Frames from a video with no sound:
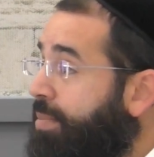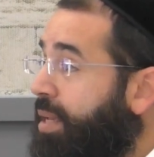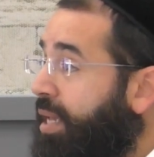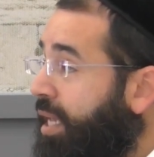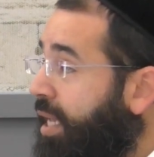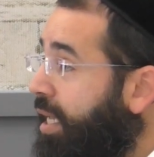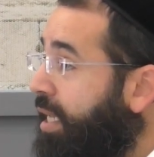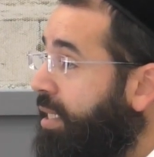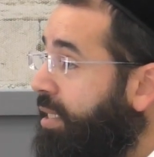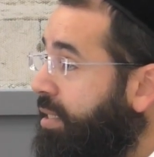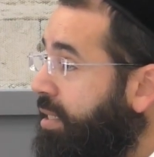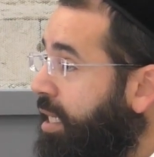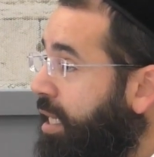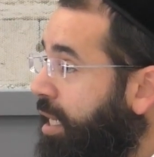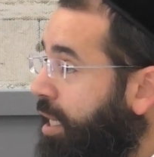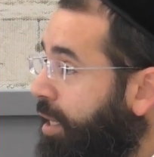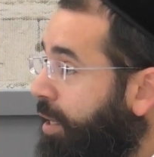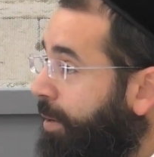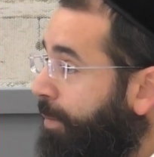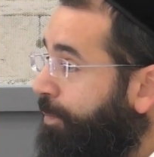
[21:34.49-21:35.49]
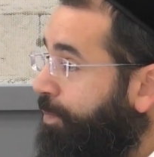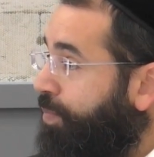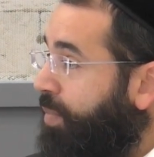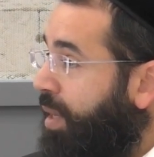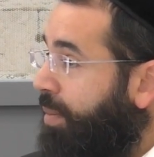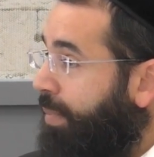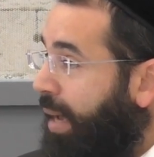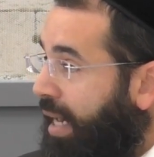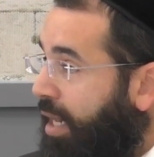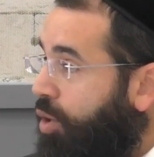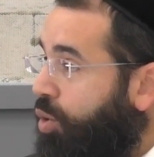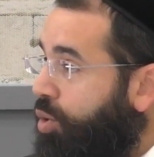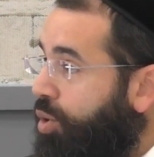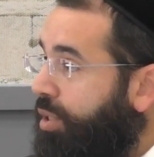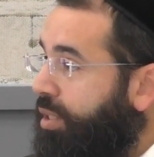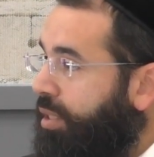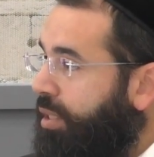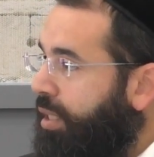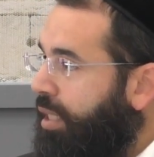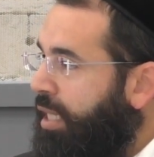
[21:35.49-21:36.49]
his
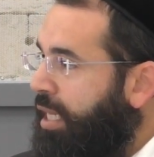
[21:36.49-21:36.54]
malchut.